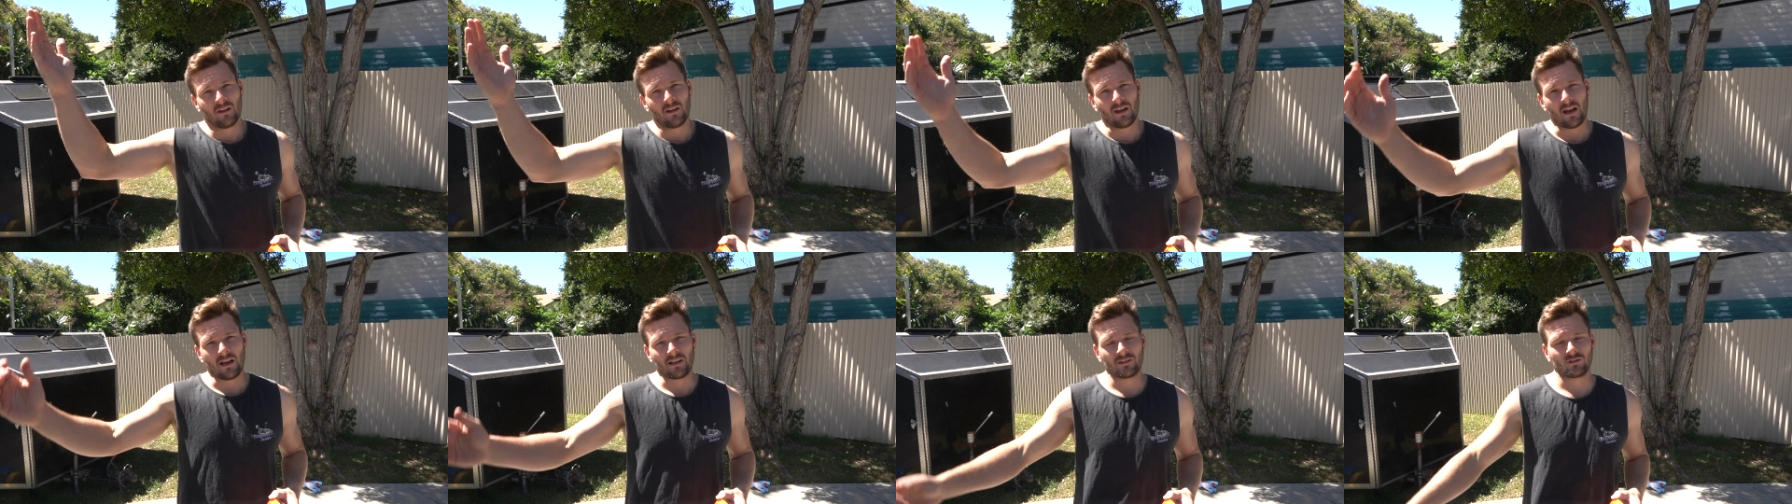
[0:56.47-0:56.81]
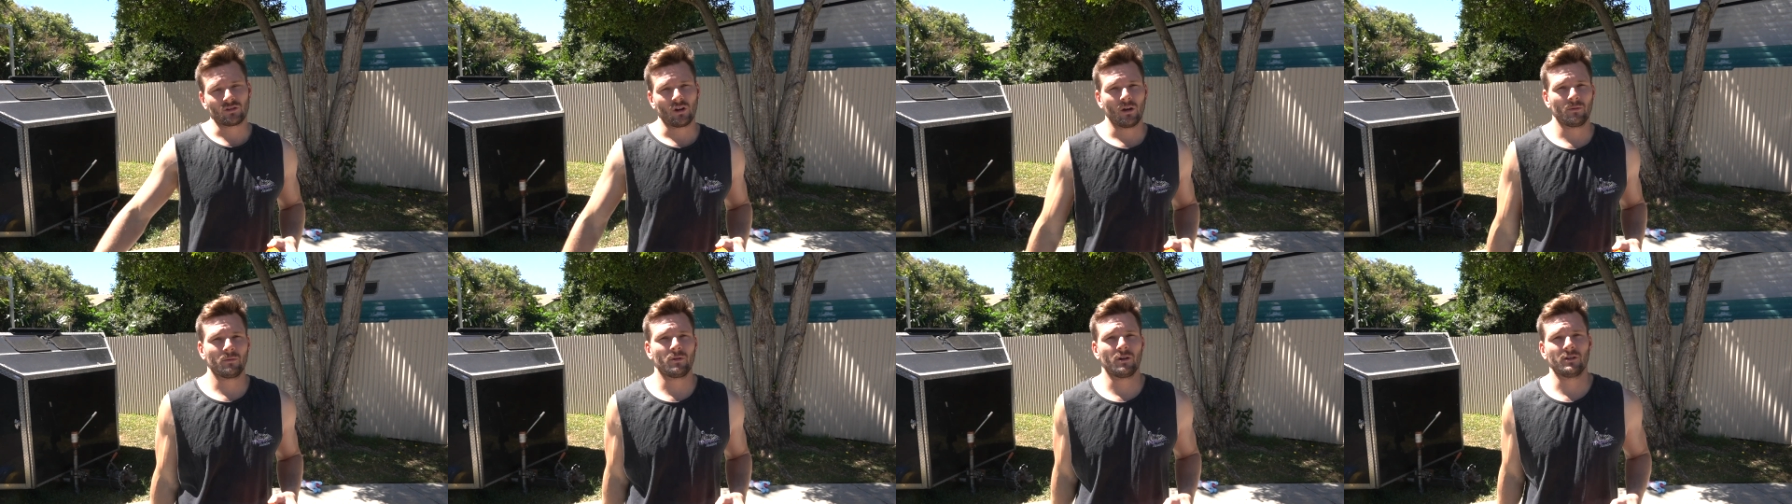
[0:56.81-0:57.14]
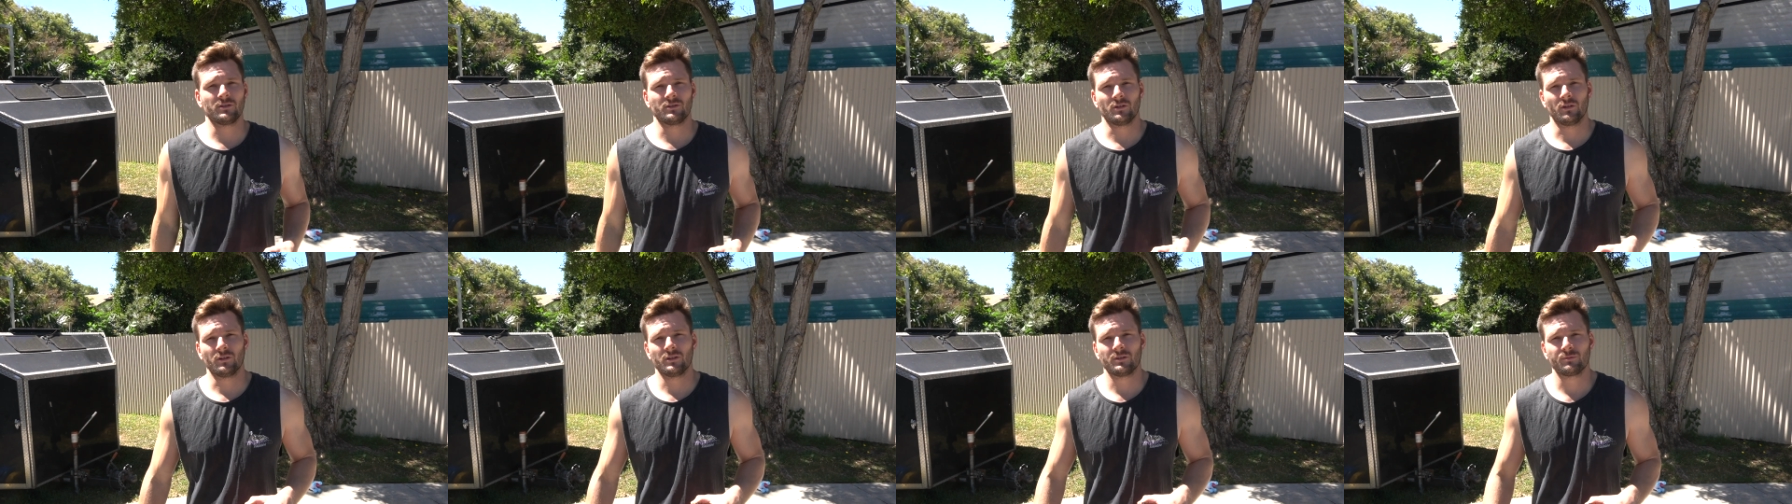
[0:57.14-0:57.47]
as time
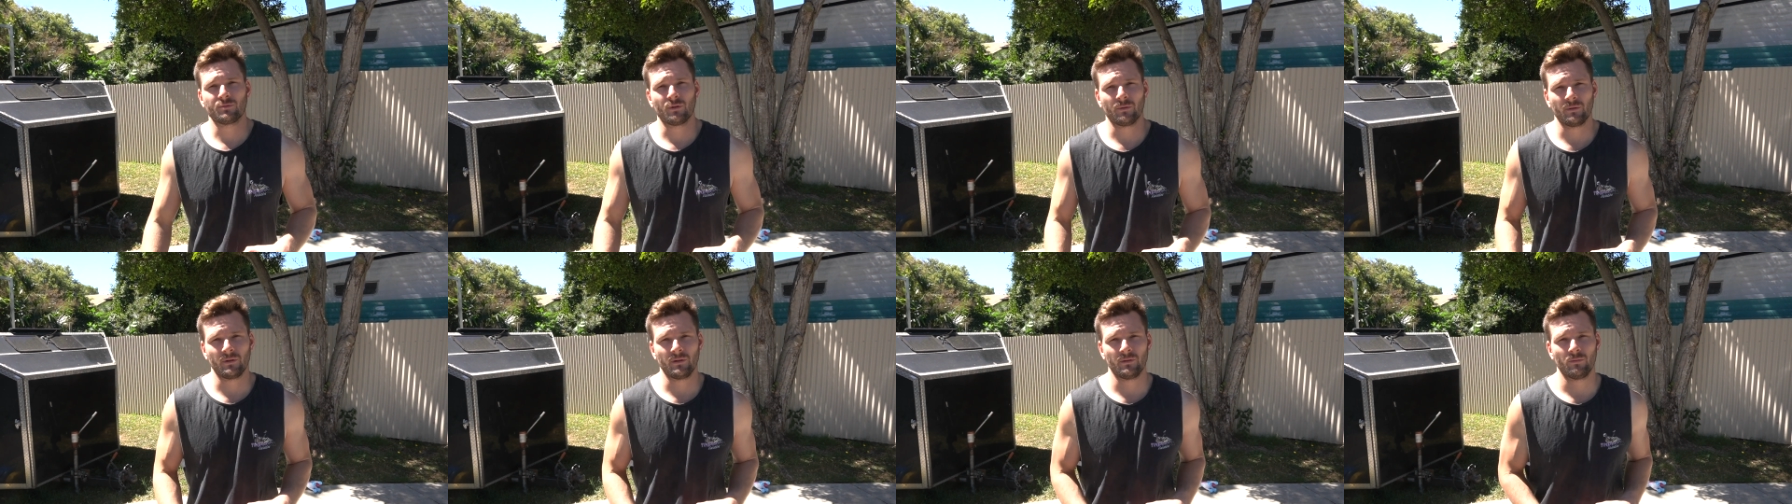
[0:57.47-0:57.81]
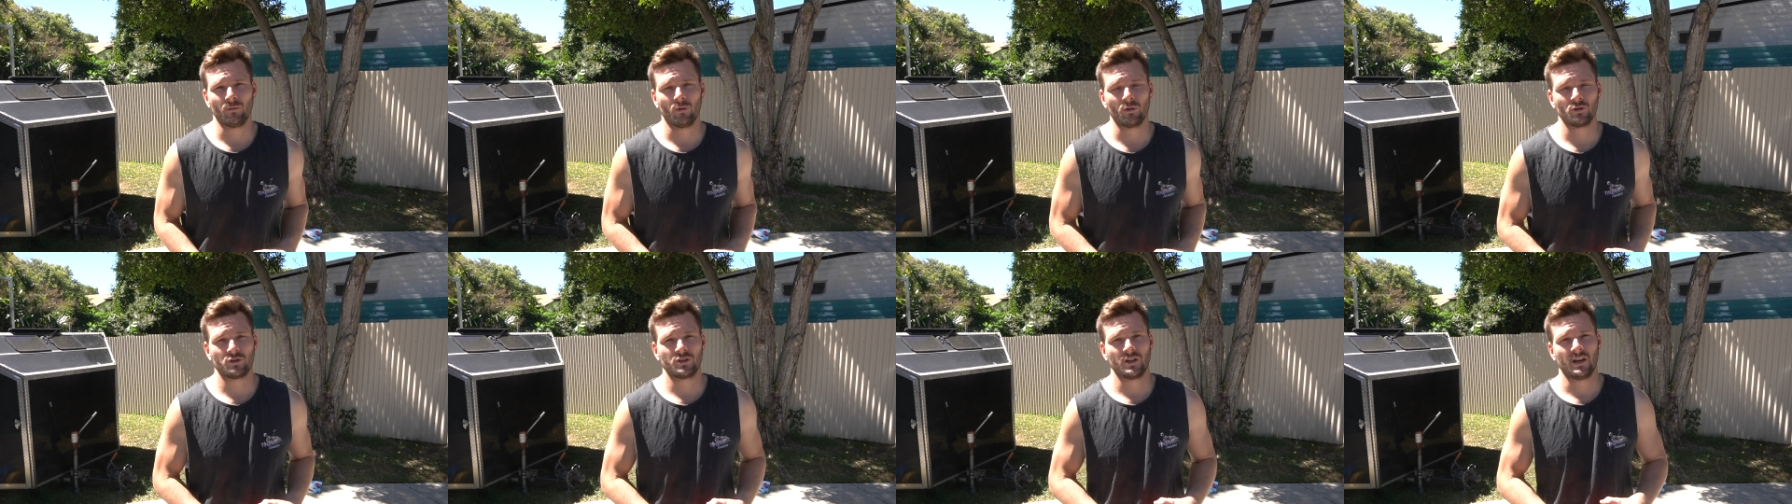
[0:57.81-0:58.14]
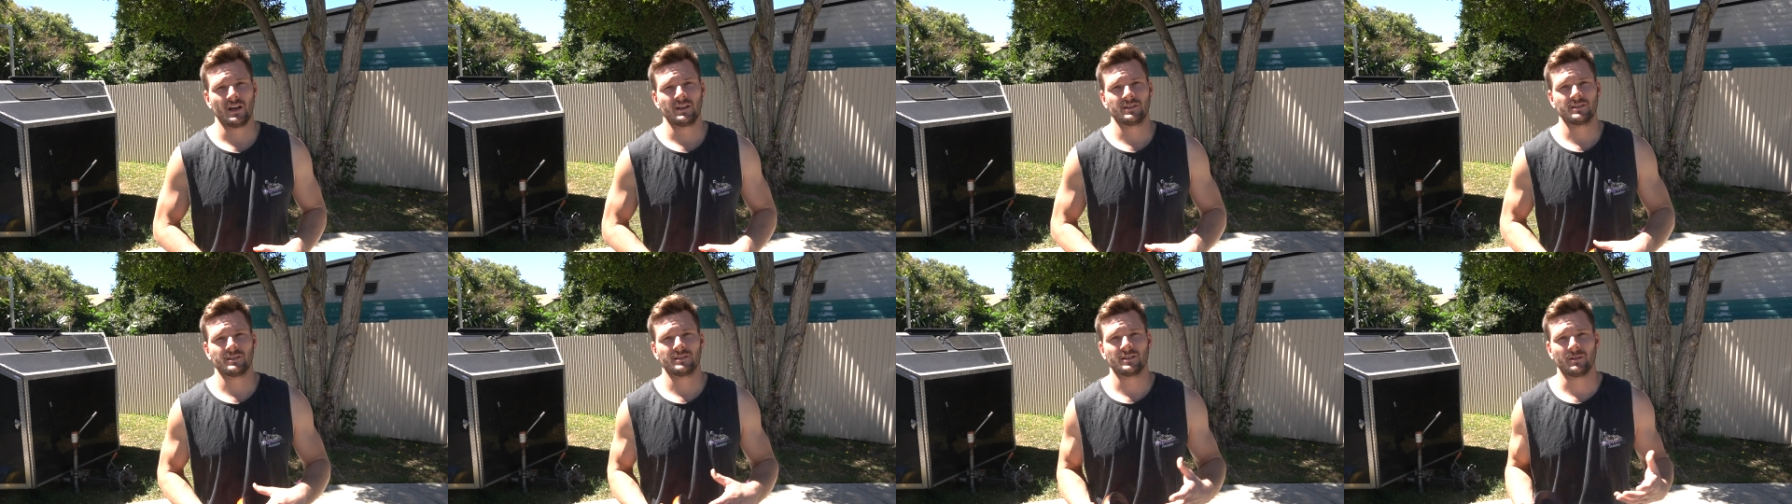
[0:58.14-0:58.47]
goes on, it's probably more
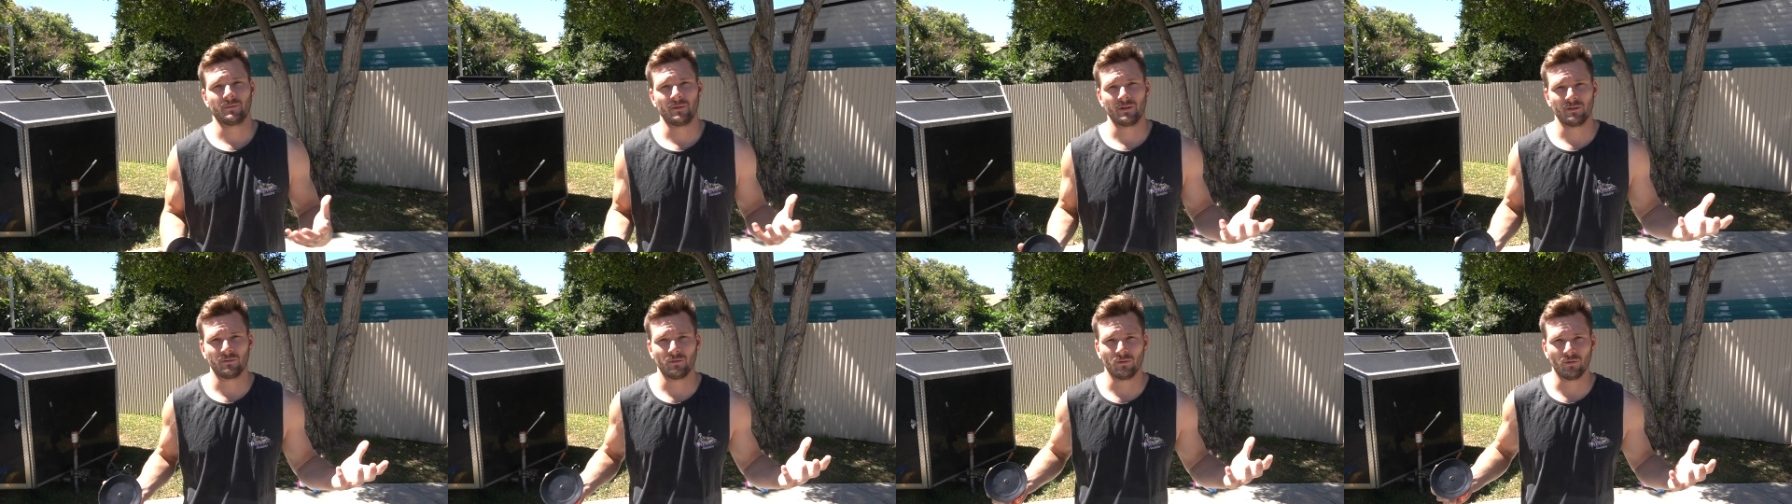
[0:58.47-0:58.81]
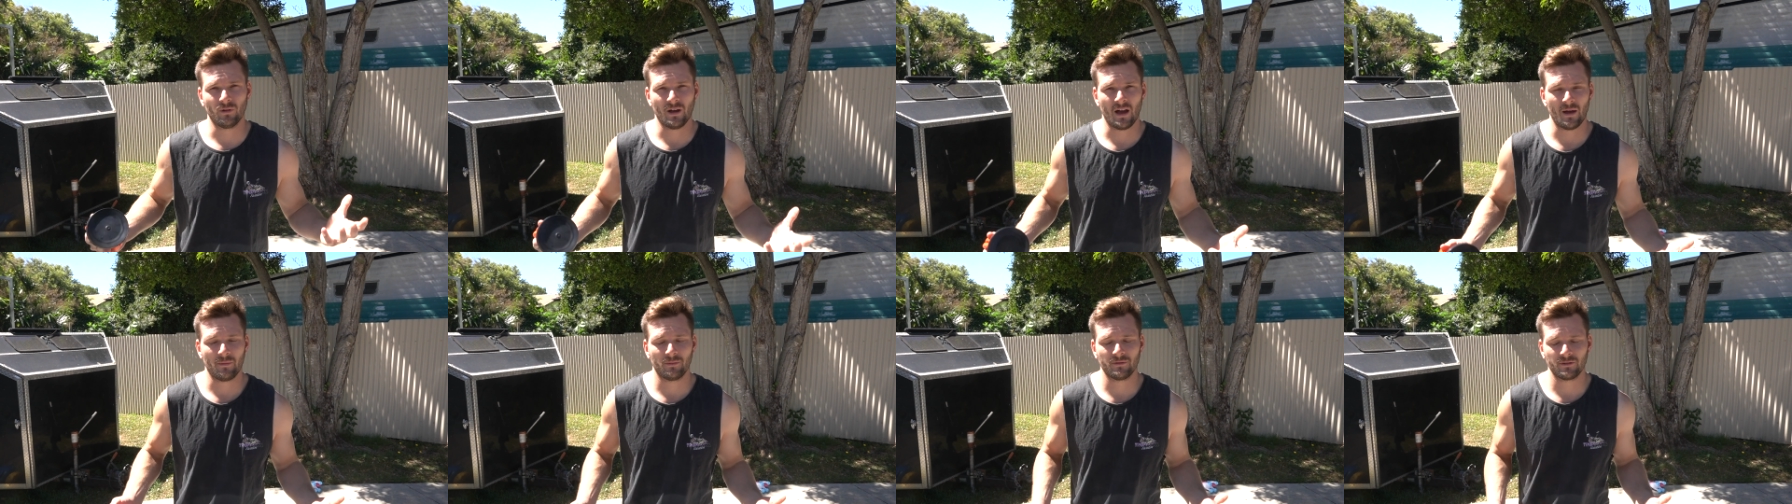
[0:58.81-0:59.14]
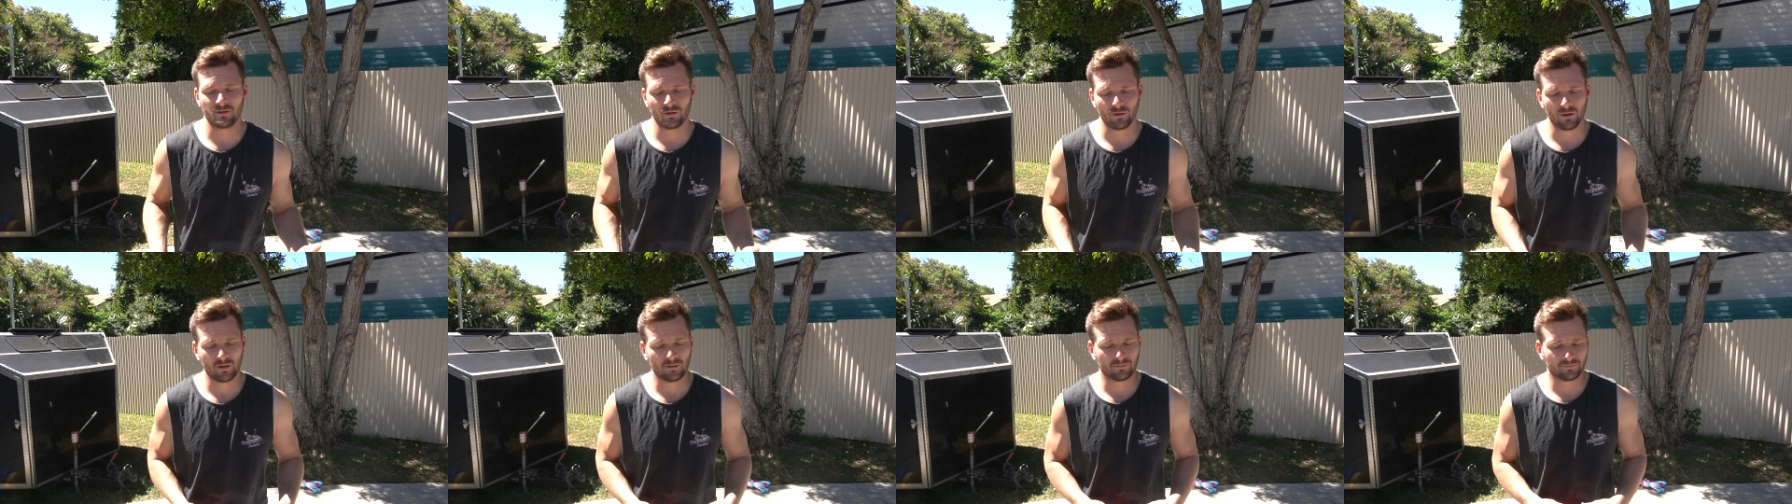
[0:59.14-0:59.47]
chance that something will happen
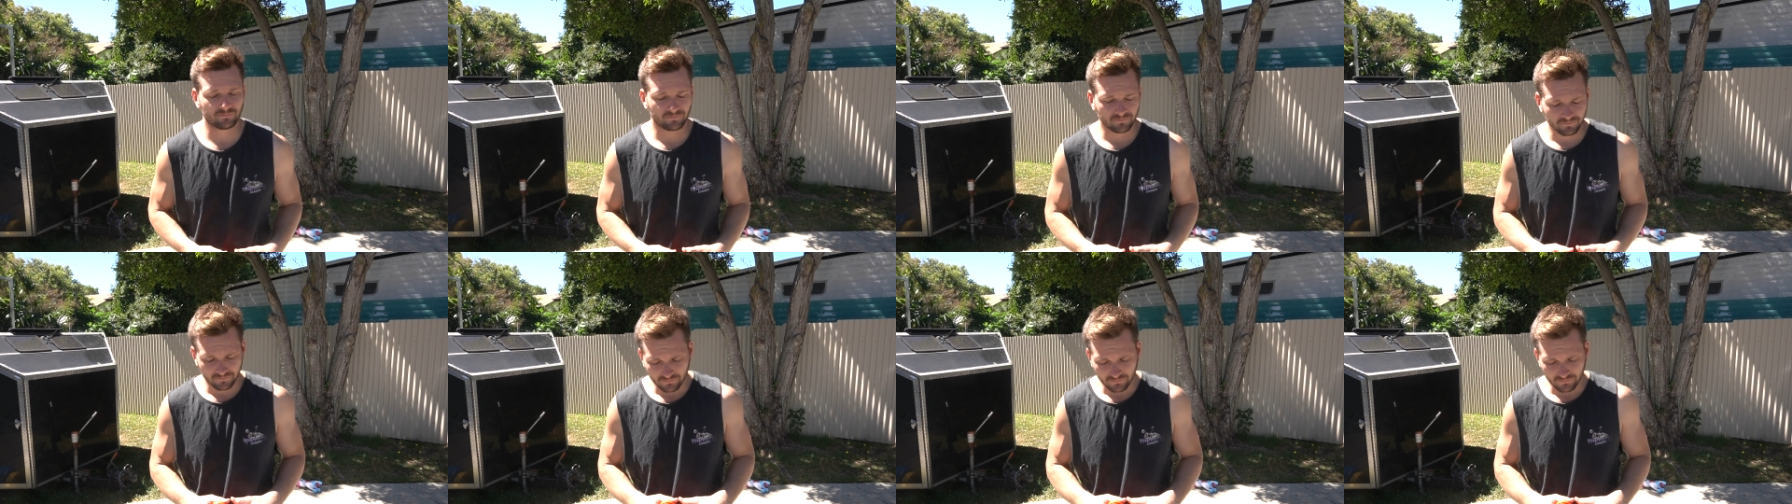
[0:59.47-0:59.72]
to it.